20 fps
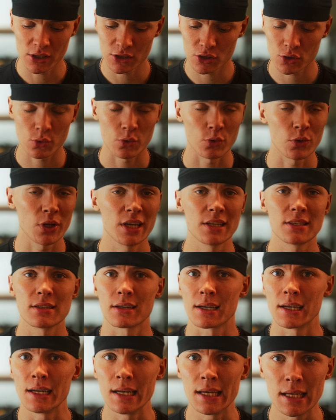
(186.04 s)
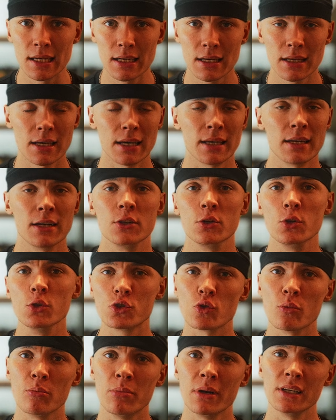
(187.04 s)
to create a clean and a
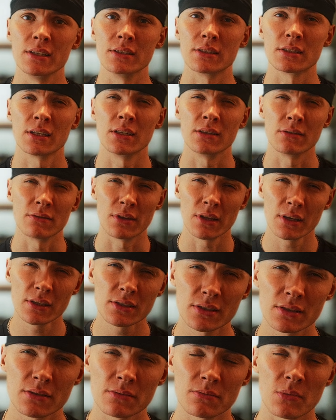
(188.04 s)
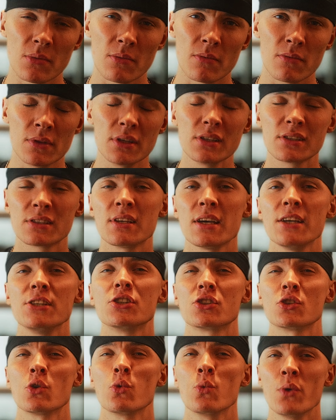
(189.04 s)
neutral base, and this stage
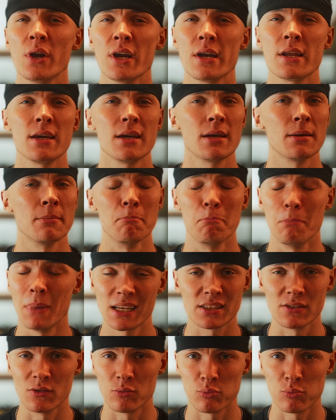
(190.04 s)
is already massive